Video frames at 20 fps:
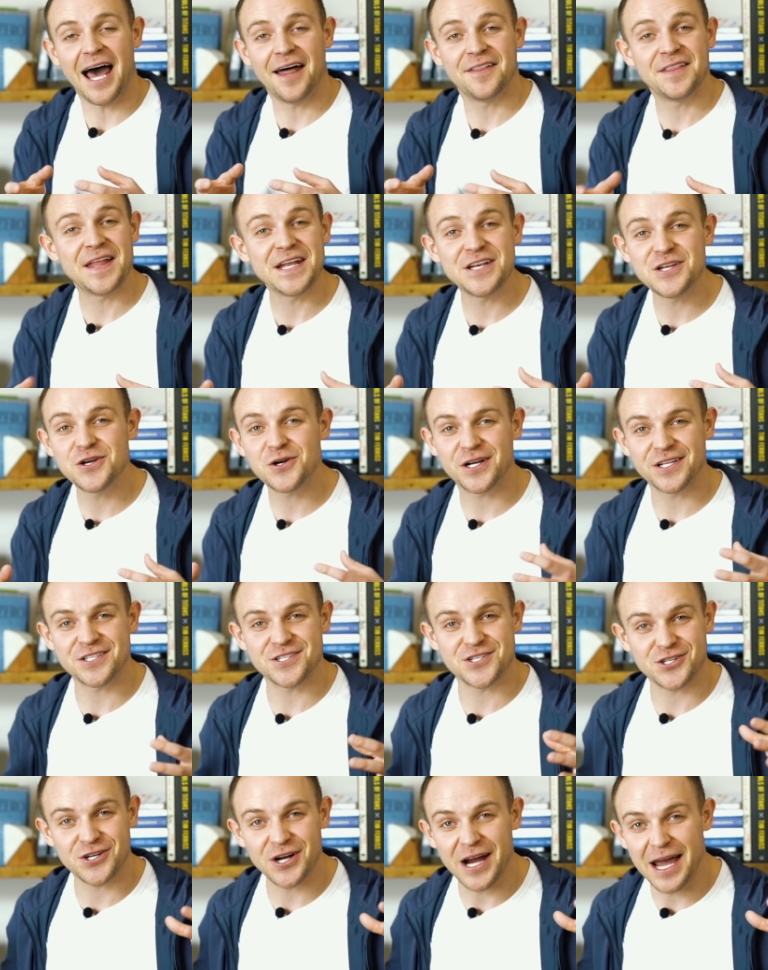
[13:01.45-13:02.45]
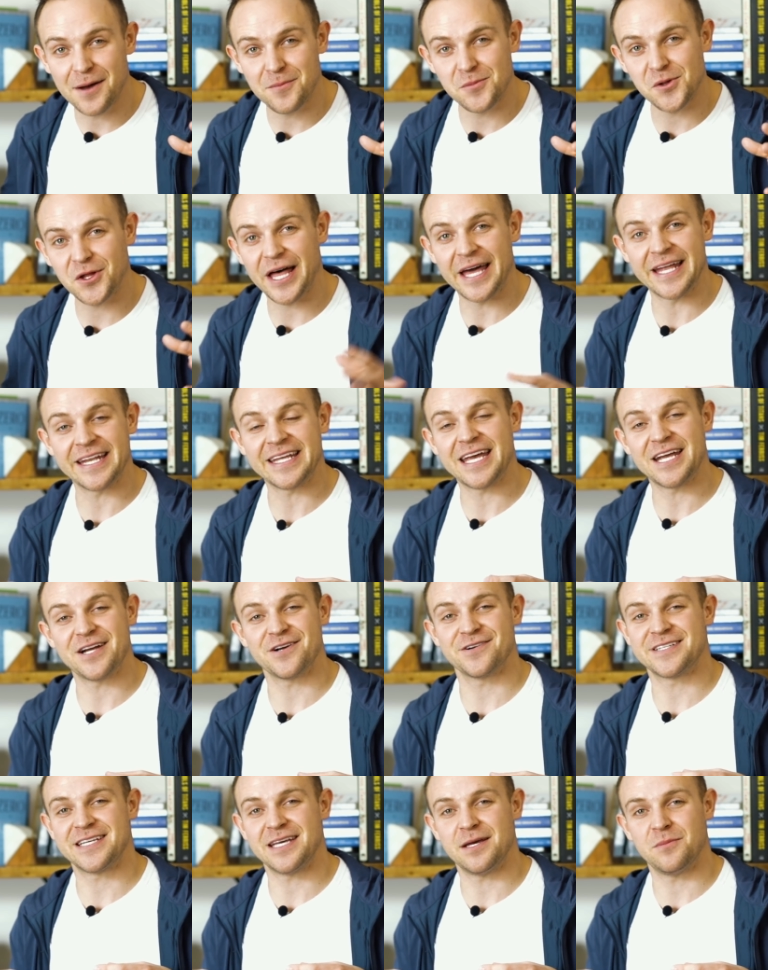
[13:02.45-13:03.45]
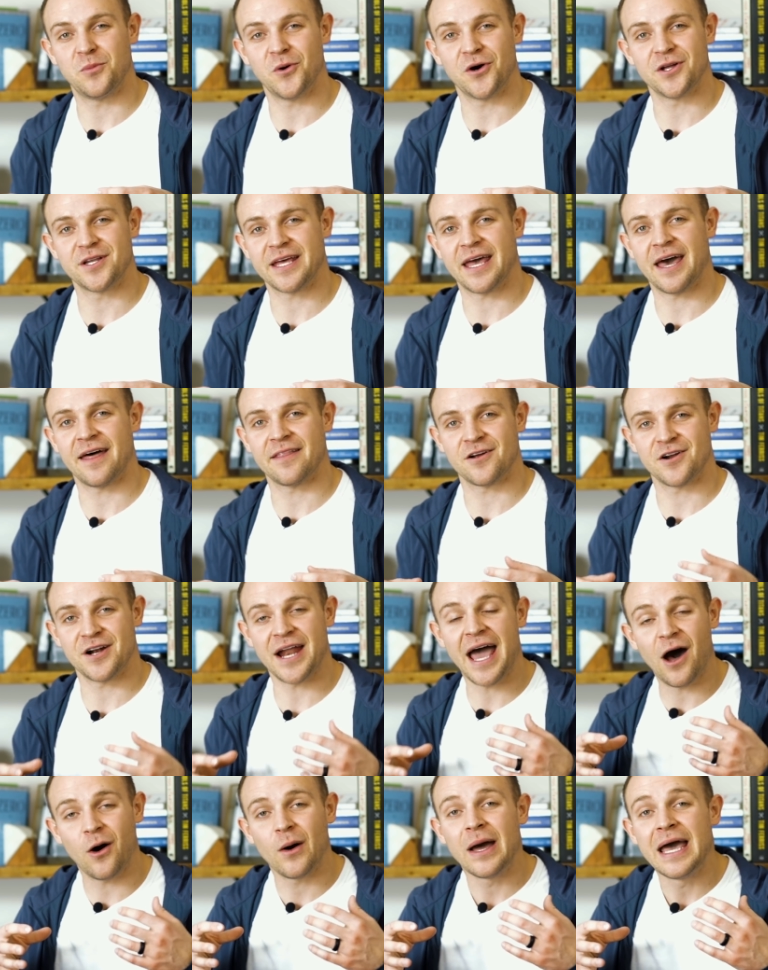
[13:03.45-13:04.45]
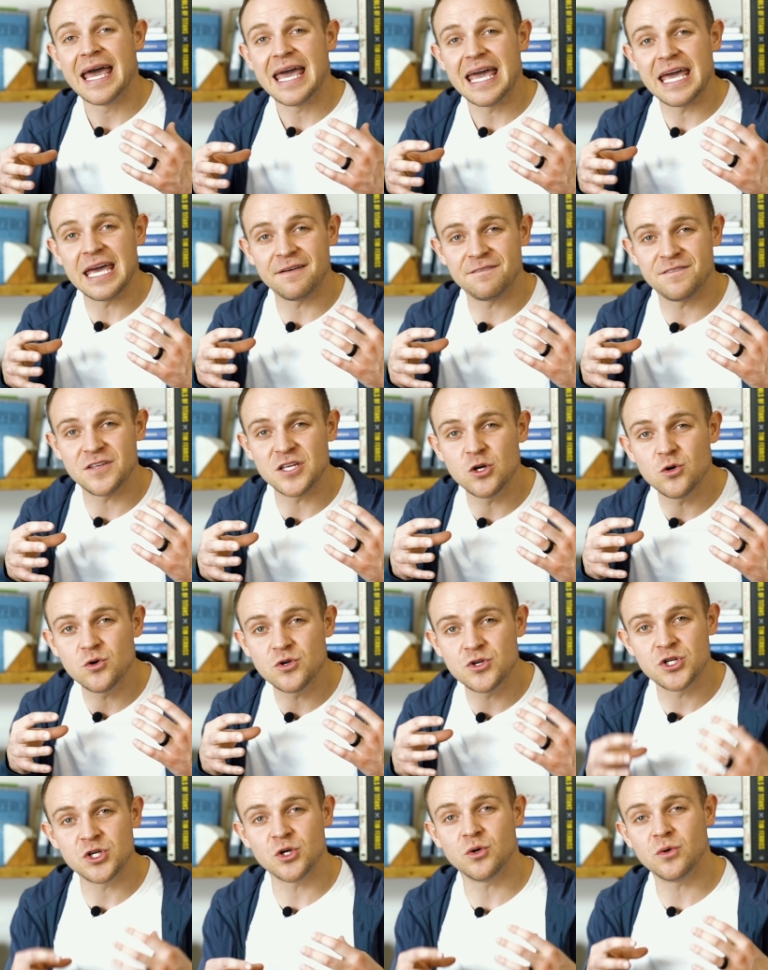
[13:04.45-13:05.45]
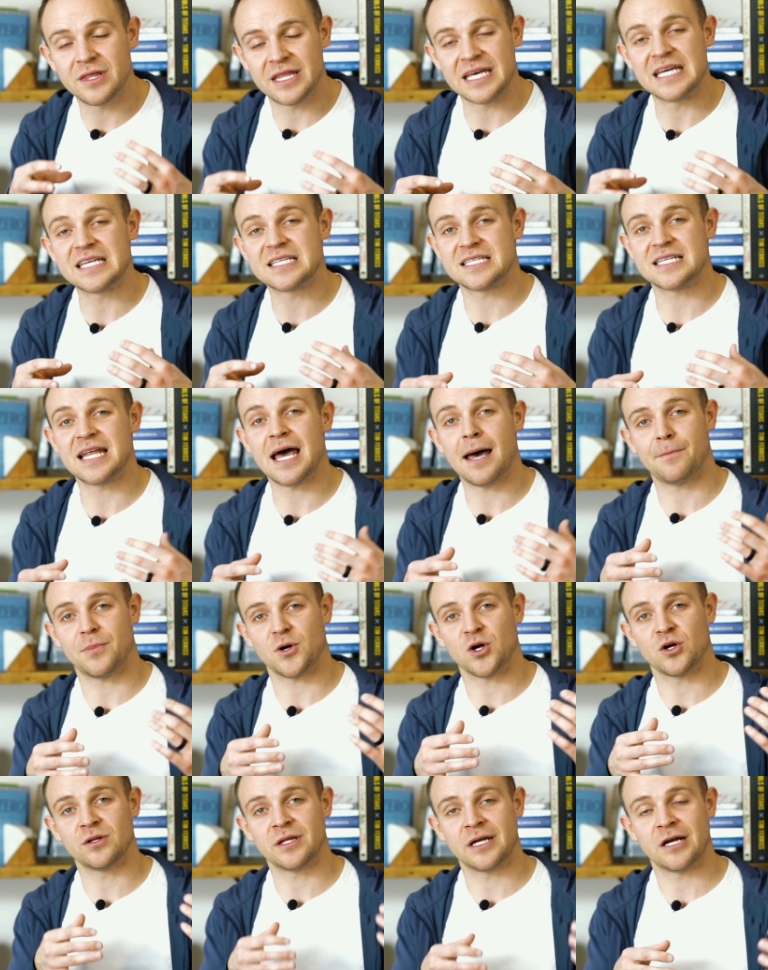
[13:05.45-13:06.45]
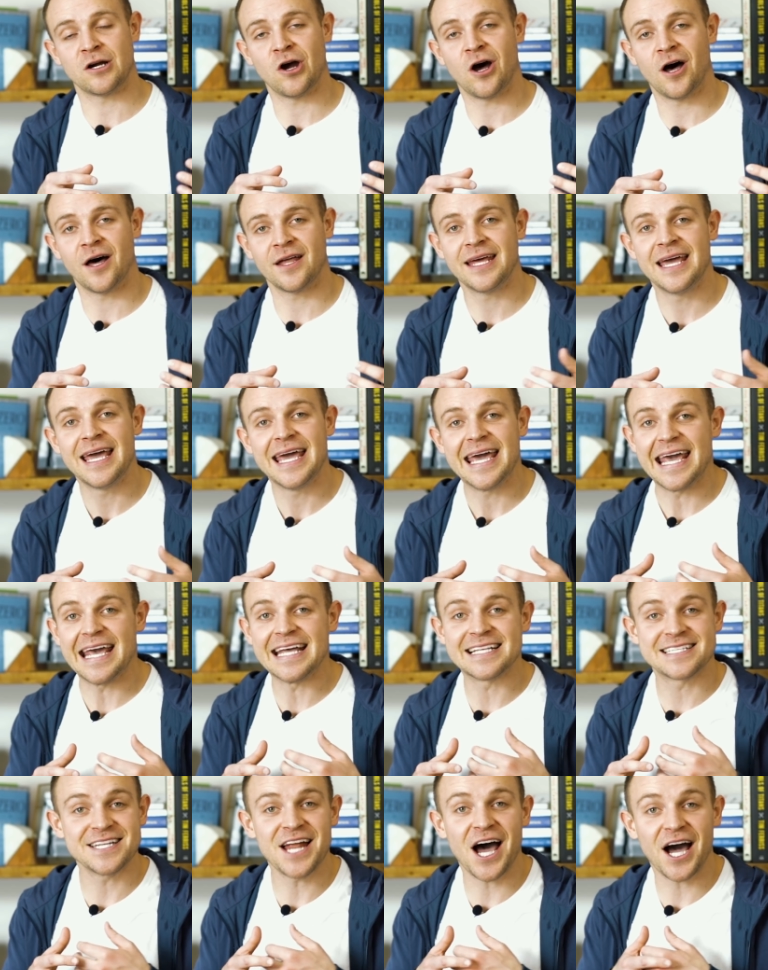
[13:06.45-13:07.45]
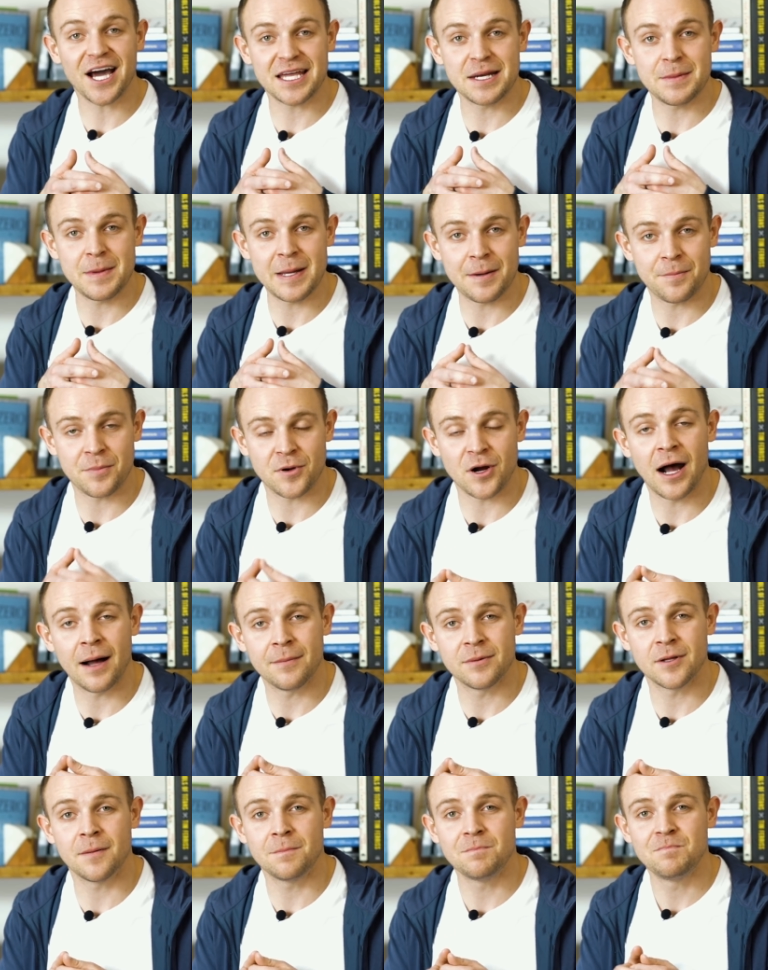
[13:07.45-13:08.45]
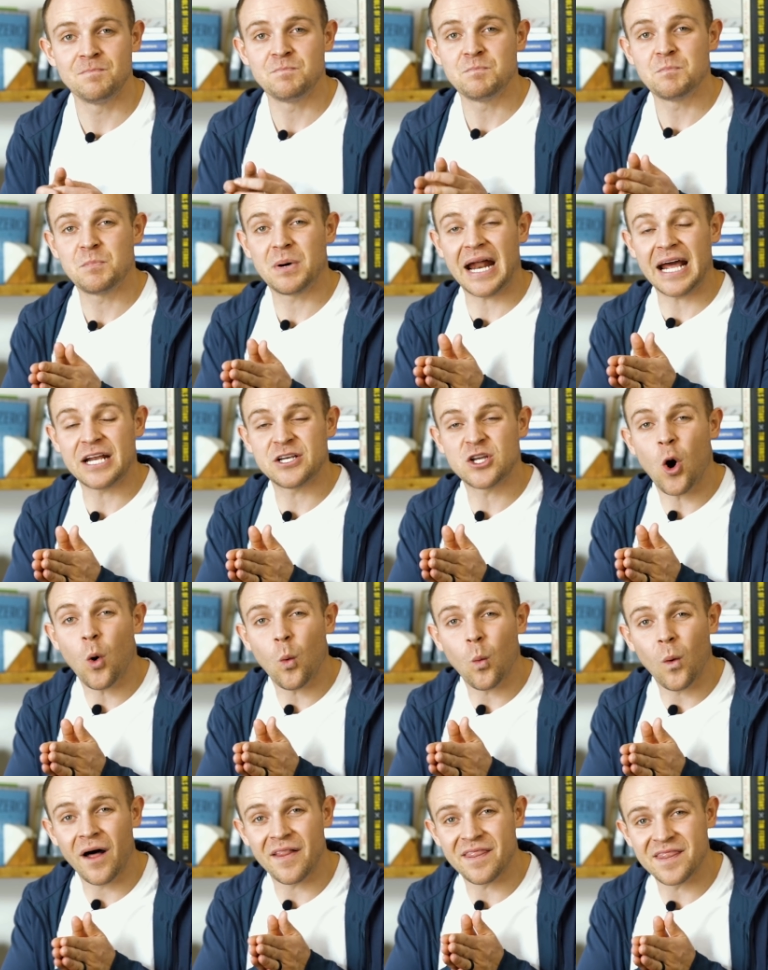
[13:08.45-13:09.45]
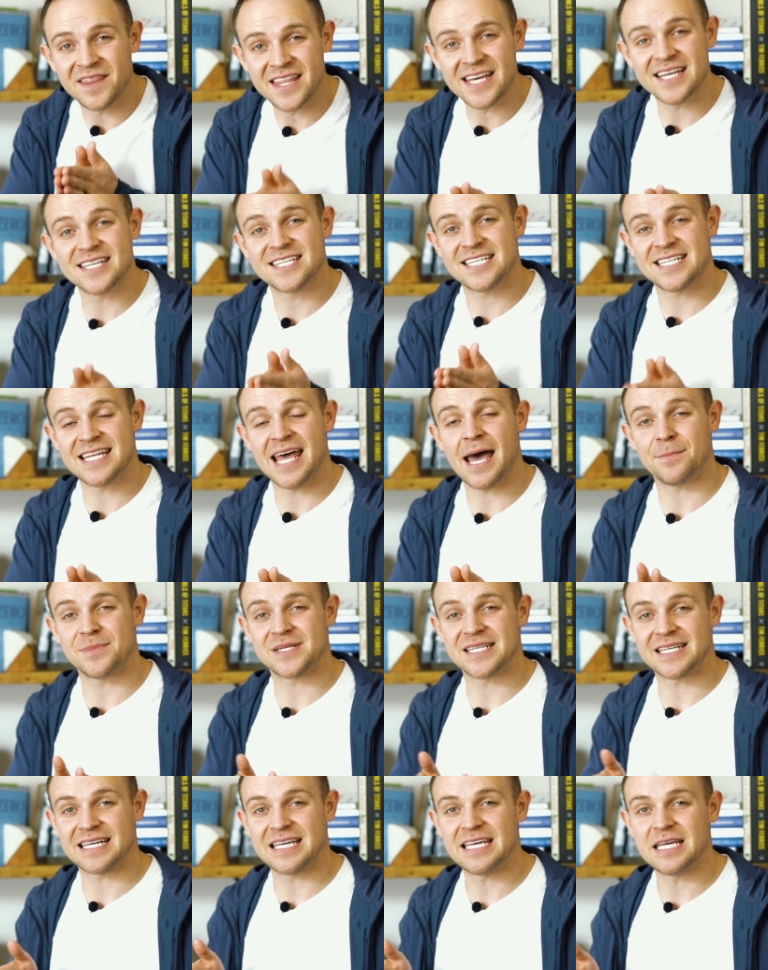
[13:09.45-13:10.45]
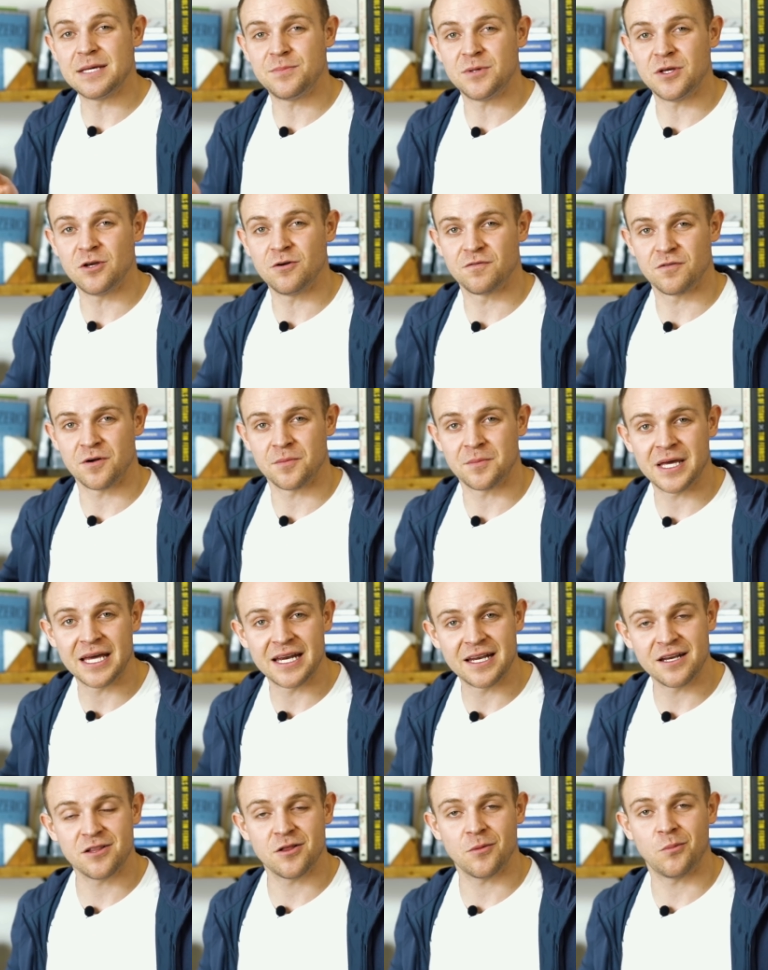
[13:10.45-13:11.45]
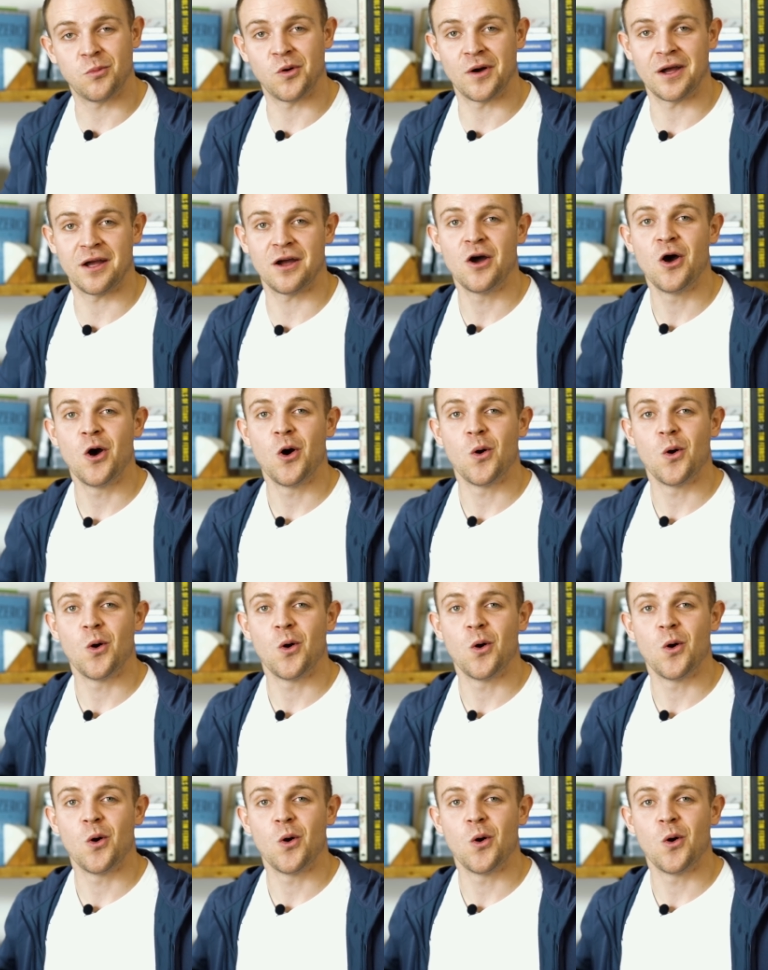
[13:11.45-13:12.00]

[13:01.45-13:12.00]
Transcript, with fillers: and then you can scramble and get your team put together. Now, if you do this step earlier on, it's not going to be a problem, but I don't want this step to keep you from getting to the point